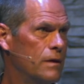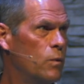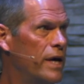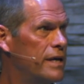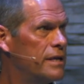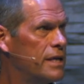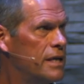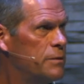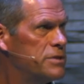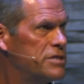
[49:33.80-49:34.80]
when
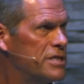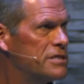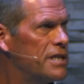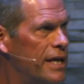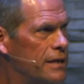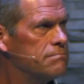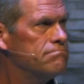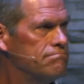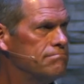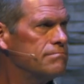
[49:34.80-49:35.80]
he was just like,
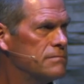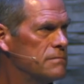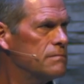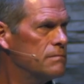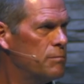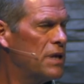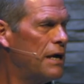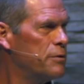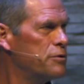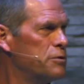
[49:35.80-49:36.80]
hmm,
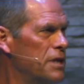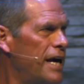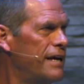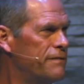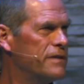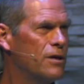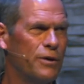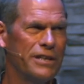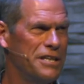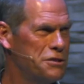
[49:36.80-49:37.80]
plowing through life and
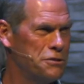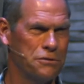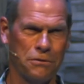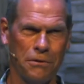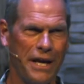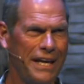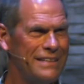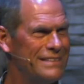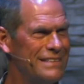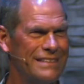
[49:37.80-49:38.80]
going, "This is
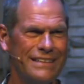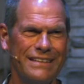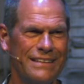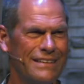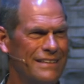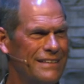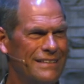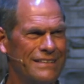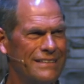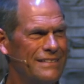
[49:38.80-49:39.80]
great."
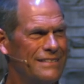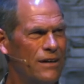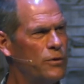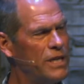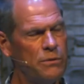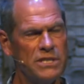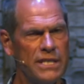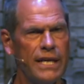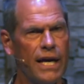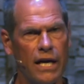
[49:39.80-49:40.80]
Oh, and he was
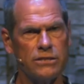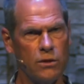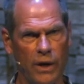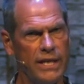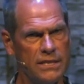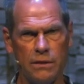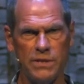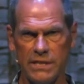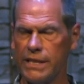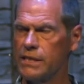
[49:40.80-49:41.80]
seeing God's grace. He
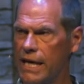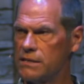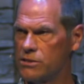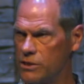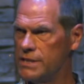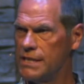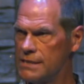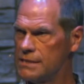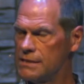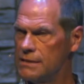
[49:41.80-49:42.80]
was seeing God's
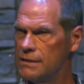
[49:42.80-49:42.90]
goodness,